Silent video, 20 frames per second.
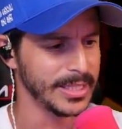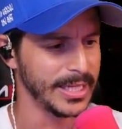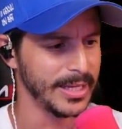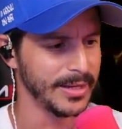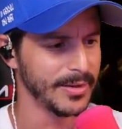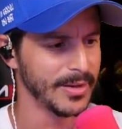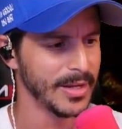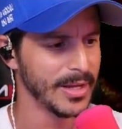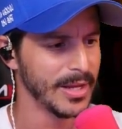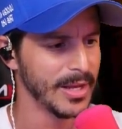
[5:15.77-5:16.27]

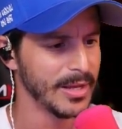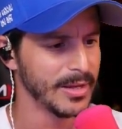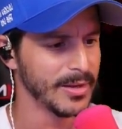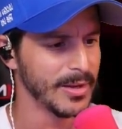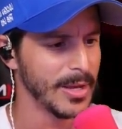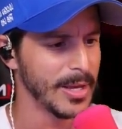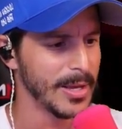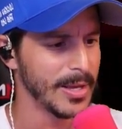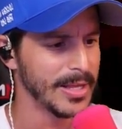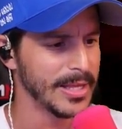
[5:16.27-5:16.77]
it.
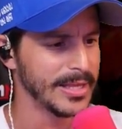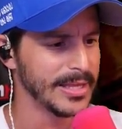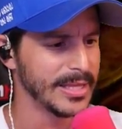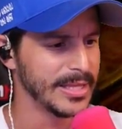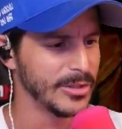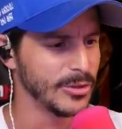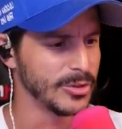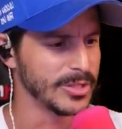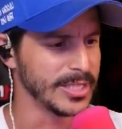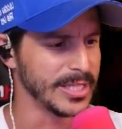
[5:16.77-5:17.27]

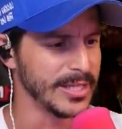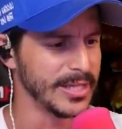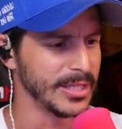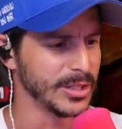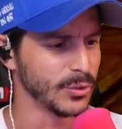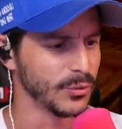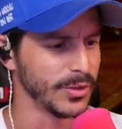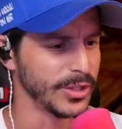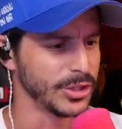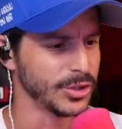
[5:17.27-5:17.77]
You see
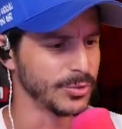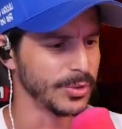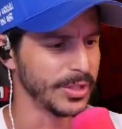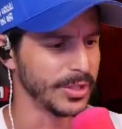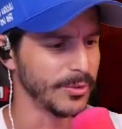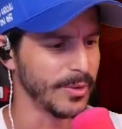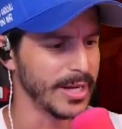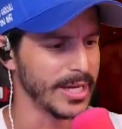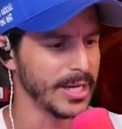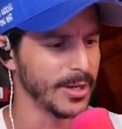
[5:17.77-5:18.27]
this
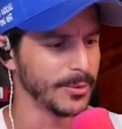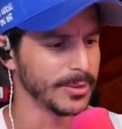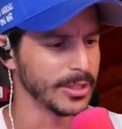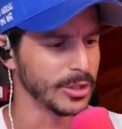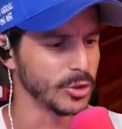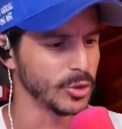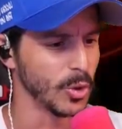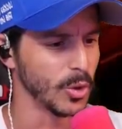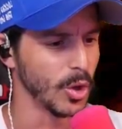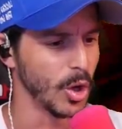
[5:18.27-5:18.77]
refrigerator right here with the
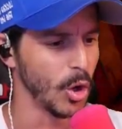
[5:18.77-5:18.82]
door